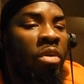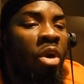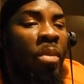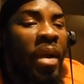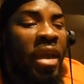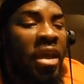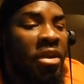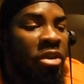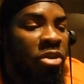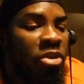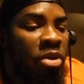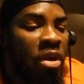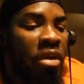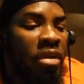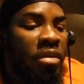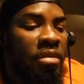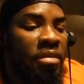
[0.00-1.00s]
go back in the
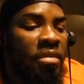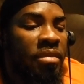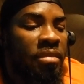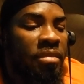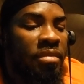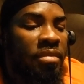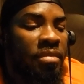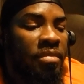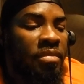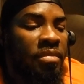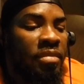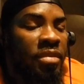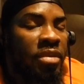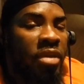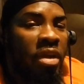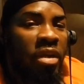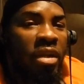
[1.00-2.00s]
truck,
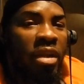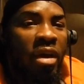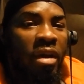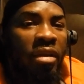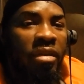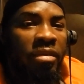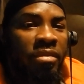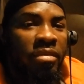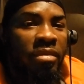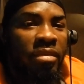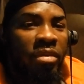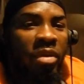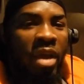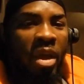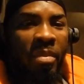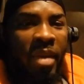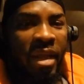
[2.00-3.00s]
turn it on,
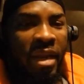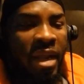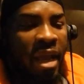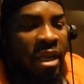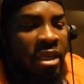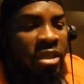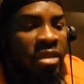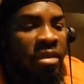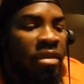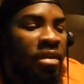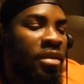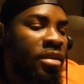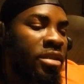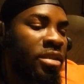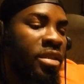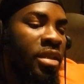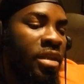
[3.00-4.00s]
look at my dash,
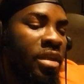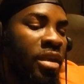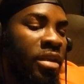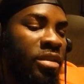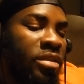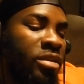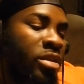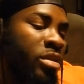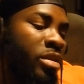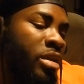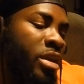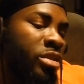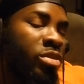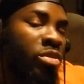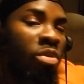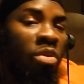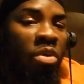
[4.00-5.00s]
see there's
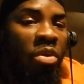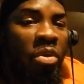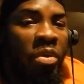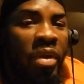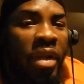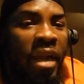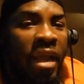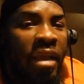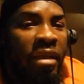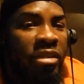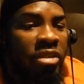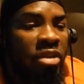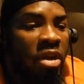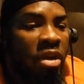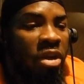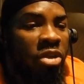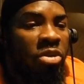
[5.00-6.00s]
there's no code, and I
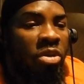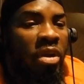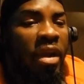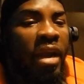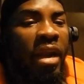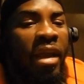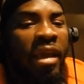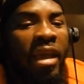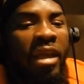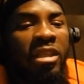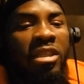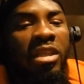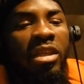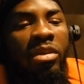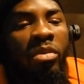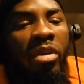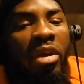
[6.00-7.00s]
start the truck, and I can
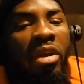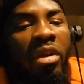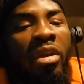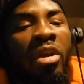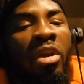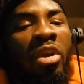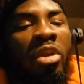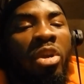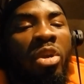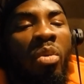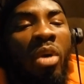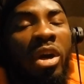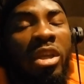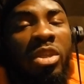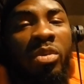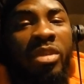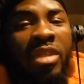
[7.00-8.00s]
see where the
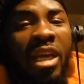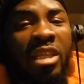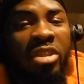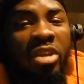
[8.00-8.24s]
water was